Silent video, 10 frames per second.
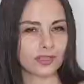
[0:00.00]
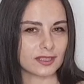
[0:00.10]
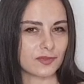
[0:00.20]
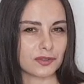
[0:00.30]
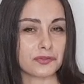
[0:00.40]

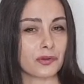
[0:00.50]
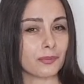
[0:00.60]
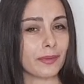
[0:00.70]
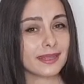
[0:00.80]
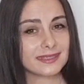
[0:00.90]
this very
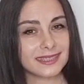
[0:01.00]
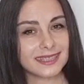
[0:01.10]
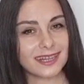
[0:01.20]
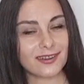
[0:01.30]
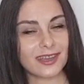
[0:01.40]

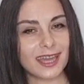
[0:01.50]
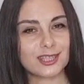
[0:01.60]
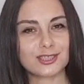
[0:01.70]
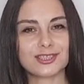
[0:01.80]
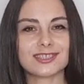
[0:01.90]
romantic
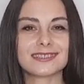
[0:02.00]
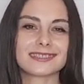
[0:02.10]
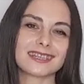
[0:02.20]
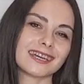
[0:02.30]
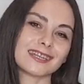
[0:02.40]

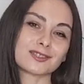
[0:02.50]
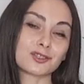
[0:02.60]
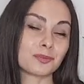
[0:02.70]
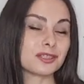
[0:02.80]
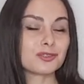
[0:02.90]
occasions, and
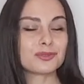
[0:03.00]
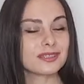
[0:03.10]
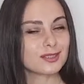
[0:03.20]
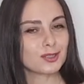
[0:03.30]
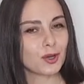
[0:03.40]
so many
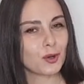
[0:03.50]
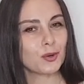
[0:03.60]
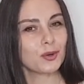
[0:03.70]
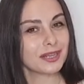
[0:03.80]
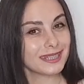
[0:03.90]
tourists
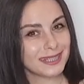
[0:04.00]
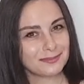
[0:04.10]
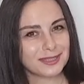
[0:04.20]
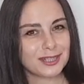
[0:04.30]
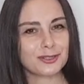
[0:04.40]
go
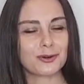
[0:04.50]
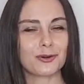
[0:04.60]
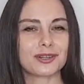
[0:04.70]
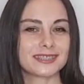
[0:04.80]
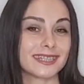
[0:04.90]
climb there
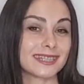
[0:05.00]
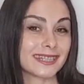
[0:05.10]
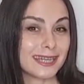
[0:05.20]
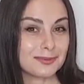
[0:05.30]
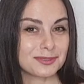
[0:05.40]
or take a
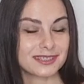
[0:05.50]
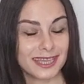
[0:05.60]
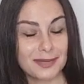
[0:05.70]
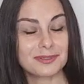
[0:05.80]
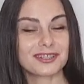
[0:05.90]
cable
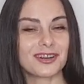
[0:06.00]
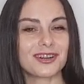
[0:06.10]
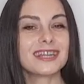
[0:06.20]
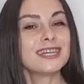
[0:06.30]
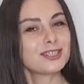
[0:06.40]
cable
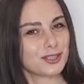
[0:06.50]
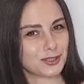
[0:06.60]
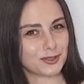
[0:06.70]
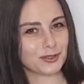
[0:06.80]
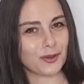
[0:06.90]
car
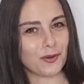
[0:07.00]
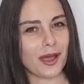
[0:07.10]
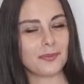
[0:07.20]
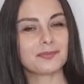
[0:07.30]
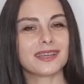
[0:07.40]
just to go
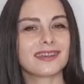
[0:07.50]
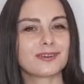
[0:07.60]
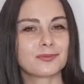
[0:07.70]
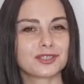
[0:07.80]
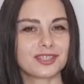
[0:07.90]
up
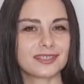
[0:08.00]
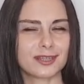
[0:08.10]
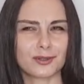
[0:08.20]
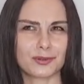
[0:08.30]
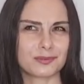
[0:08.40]
there, which is I
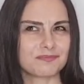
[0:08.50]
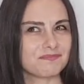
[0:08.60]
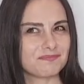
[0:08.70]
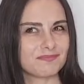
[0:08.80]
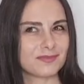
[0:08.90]
don't know
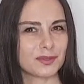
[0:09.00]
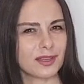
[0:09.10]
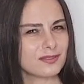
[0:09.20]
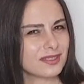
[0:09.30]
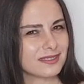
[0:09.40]

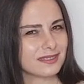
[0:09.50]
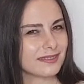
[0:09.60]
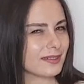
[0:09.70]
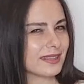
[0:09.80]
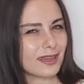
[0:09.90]
2000
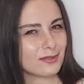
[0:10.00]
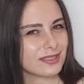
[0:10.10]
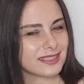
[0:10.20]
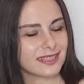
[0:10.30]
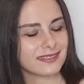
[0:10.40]

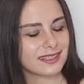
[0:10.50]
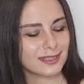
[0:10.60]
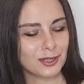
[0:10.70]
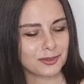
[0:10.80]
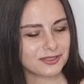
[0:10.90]
3000 something
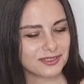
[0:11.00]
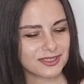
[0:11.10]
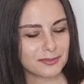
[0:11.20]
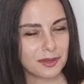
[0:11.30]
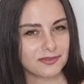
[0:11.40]

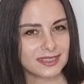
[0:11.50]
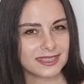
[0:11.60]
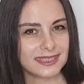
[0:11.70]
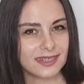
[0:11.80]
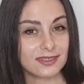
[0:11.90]
kilometers above the
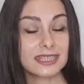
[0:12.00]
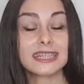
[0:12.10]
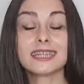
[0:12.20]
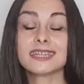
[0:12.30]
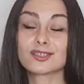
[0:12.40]
sea level it's